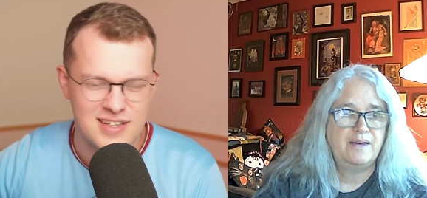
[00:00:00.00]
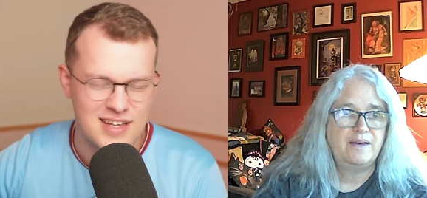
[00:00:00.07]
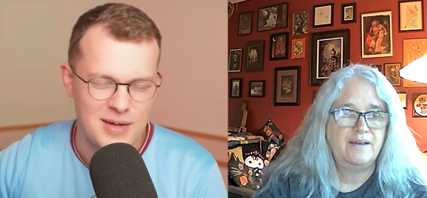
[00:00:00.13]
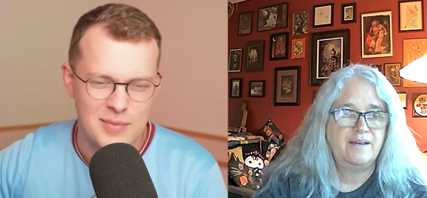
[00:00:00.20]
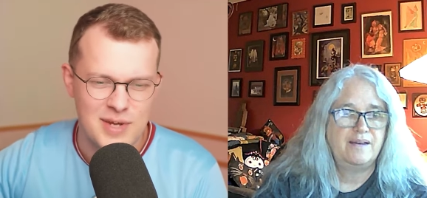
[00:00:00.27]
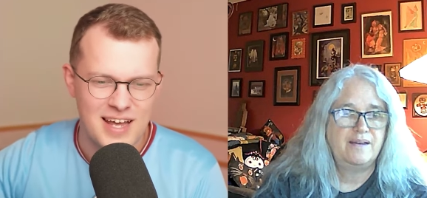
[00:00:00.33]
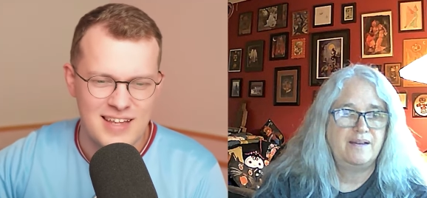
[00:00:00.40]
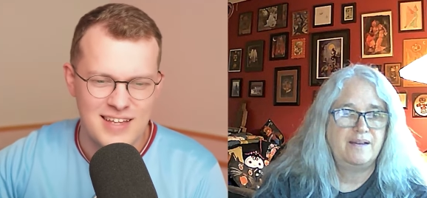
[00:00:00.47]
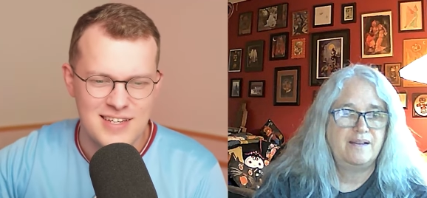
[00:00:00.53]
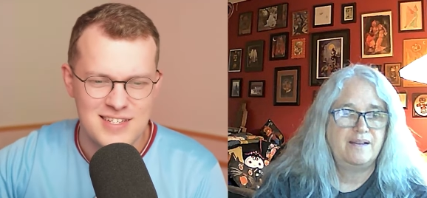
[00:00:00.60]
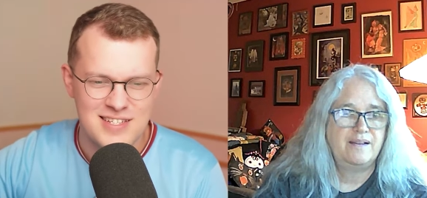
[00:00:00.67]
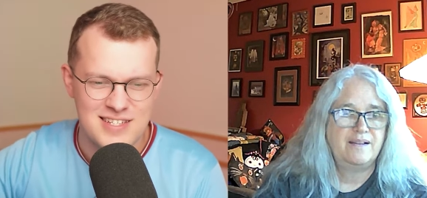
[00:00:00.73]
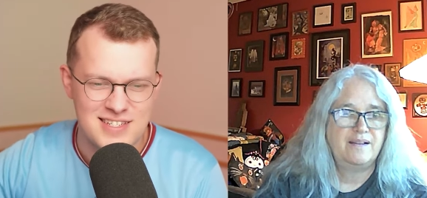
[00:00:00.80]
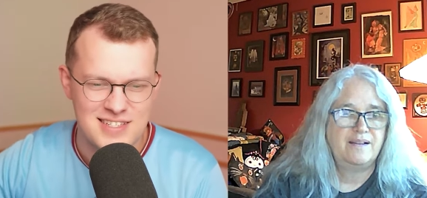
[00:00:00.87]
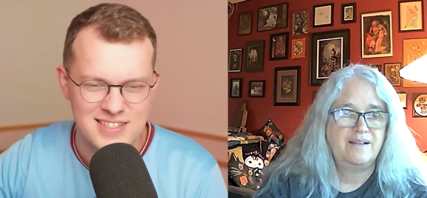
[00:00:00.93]
Speaker 1: I'm getting
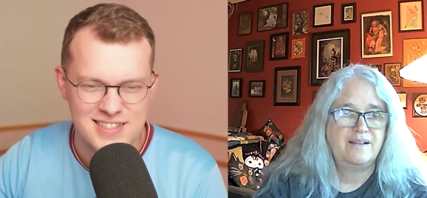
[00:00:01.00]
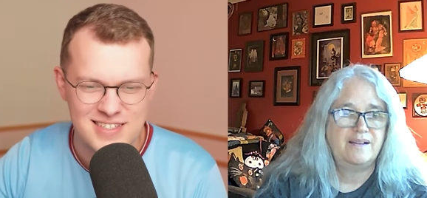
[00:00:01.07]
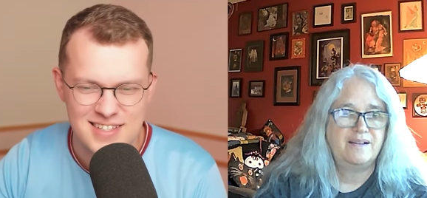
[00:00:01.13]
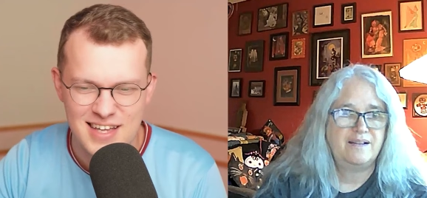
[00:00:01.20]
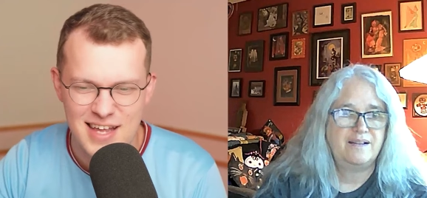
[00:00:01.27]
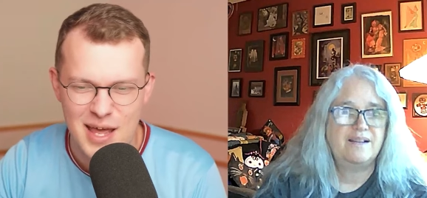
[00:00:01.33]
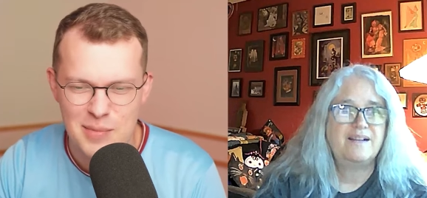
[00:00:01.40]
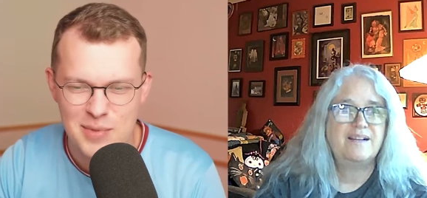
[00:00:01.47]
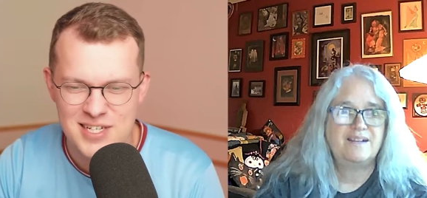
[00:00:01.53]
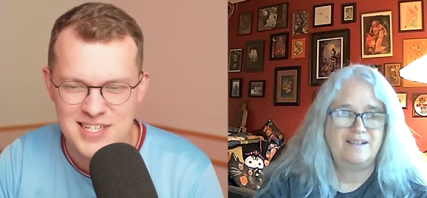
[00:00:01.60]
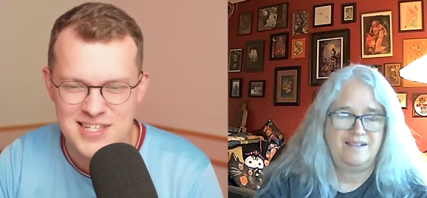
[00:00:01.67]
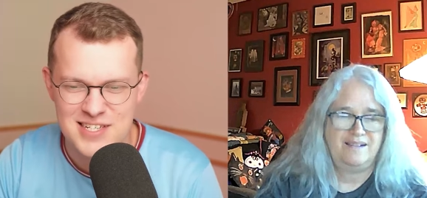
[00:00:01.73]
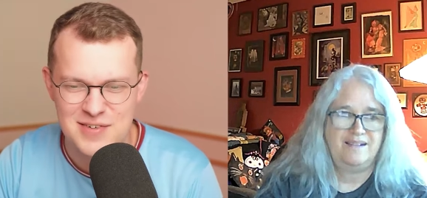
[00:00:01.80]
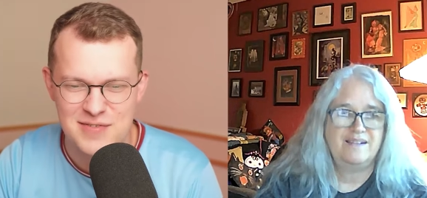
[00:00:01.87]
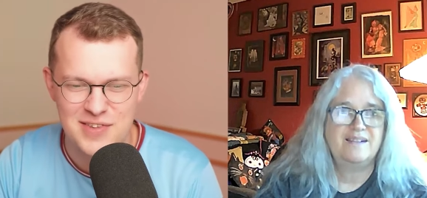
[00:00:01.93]
these
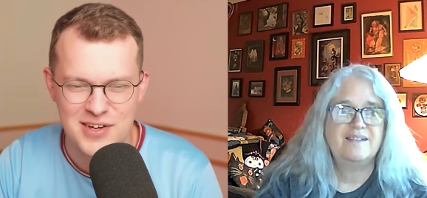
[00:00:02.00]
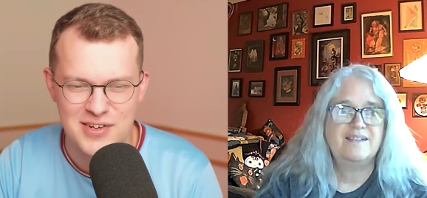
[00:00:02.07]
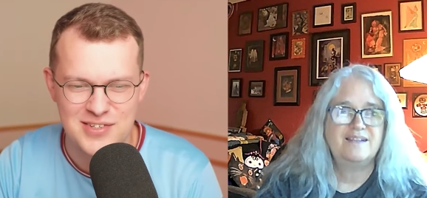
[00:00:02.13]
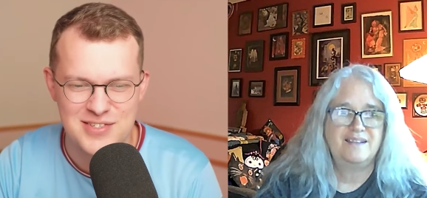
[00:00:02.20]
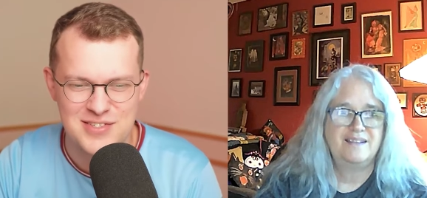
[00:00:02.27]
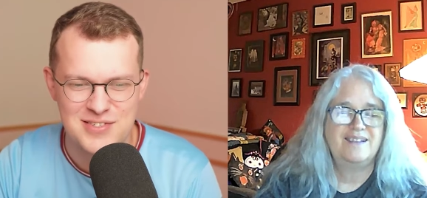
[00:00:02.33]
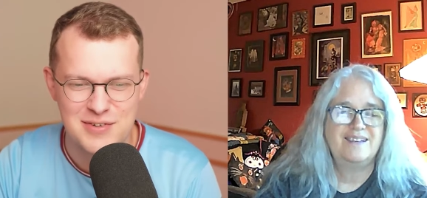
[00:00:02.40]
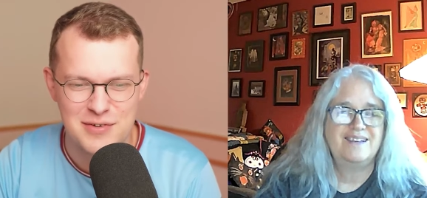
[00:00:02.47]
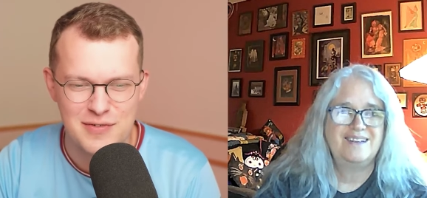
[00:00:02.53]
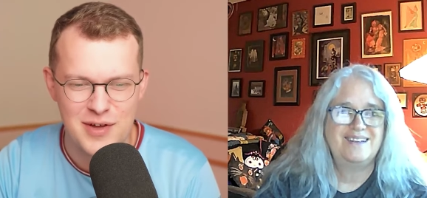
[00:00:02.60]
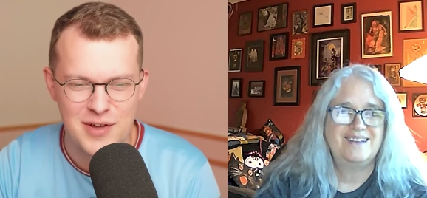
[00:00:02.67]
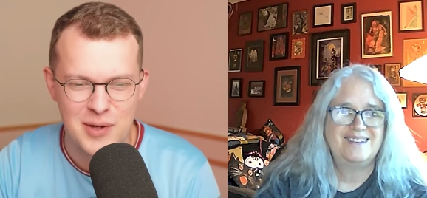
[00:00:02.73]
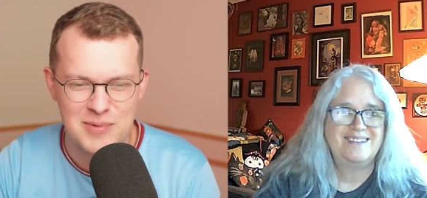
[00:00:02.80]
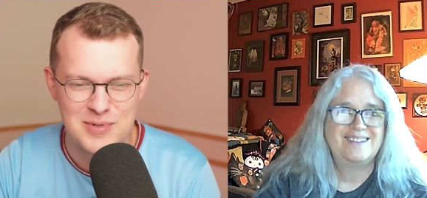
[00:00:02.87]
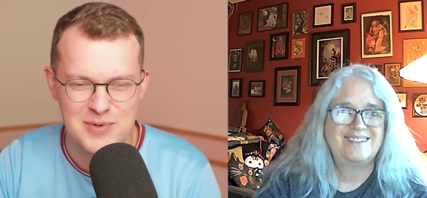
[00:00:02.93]
images of those
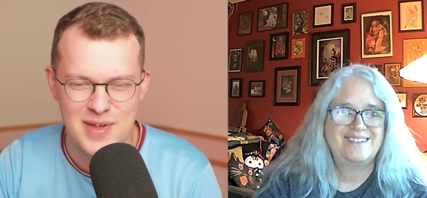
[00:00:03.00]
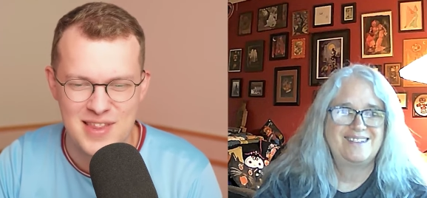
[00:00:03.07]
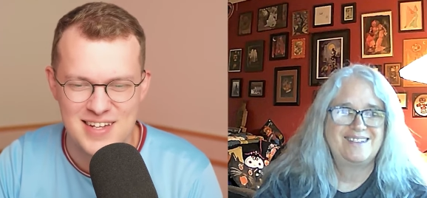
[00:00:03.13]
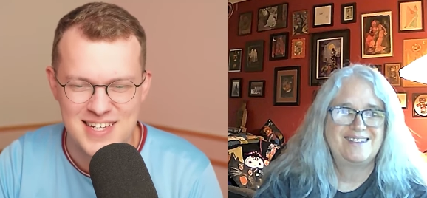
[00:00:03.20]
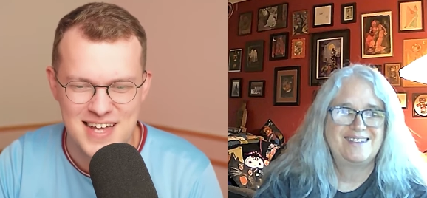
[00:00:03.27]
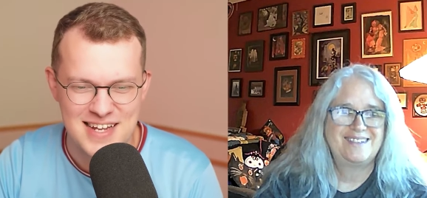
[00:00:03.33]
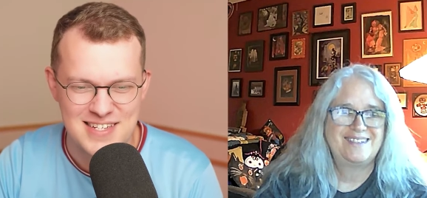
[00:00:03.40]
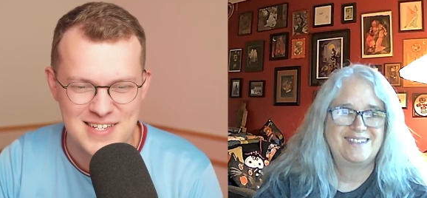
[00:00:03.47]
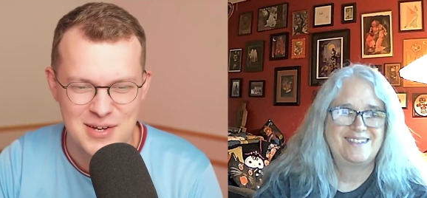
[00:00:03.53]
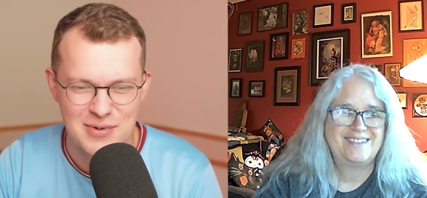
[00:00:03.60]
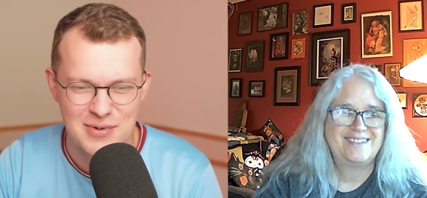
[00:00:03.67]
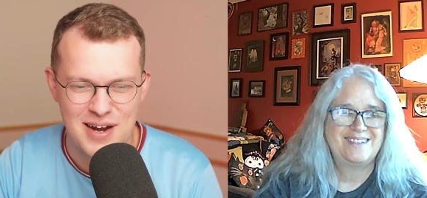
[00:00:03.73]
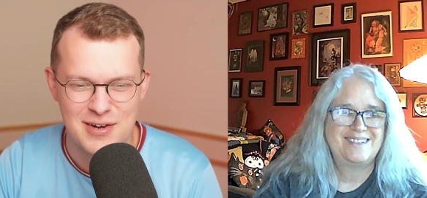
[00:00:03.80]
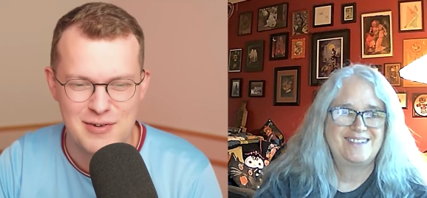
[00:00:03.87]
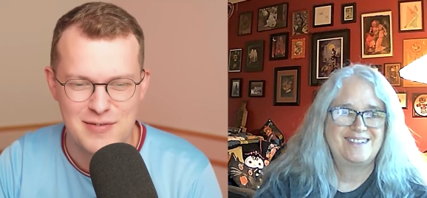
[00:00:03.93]
films where they're dancing
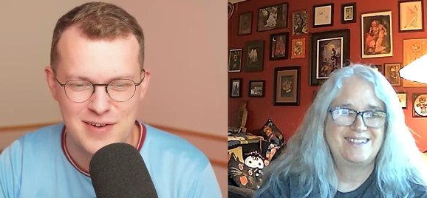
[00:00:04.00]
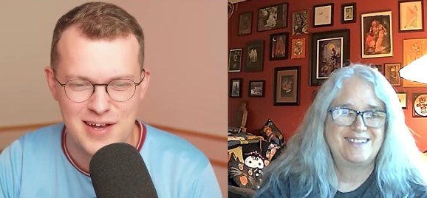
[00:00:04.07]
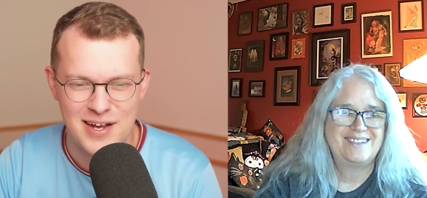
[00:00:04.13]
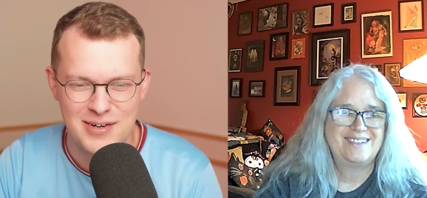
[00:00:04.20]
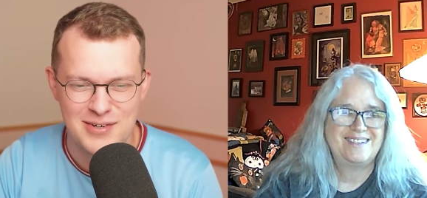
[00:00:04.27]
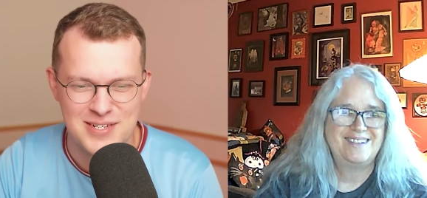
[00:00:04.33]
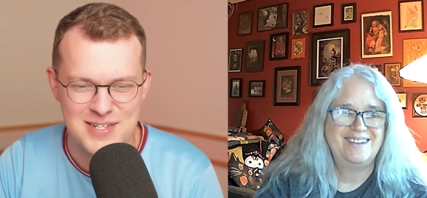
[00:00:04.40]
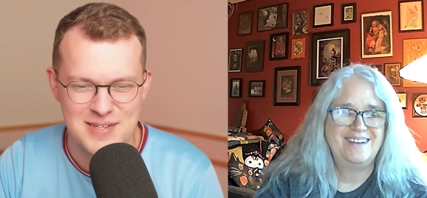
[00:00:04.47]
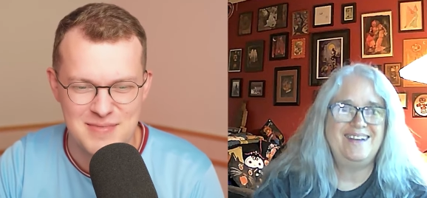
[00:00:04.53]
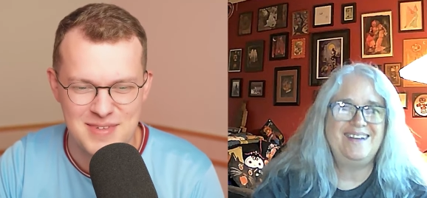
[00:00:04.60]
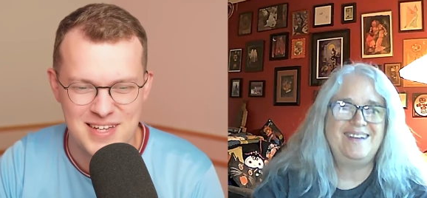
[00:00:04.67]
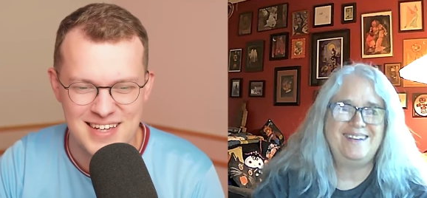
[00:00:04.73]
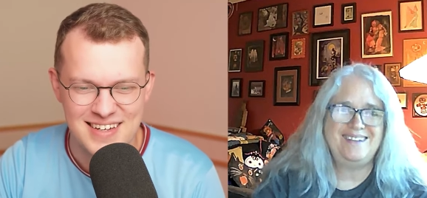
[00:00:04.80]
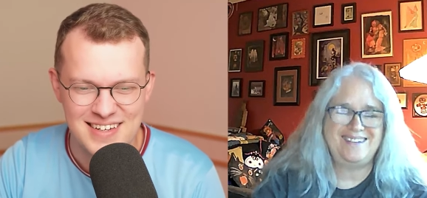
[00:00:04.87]
around a fire or something.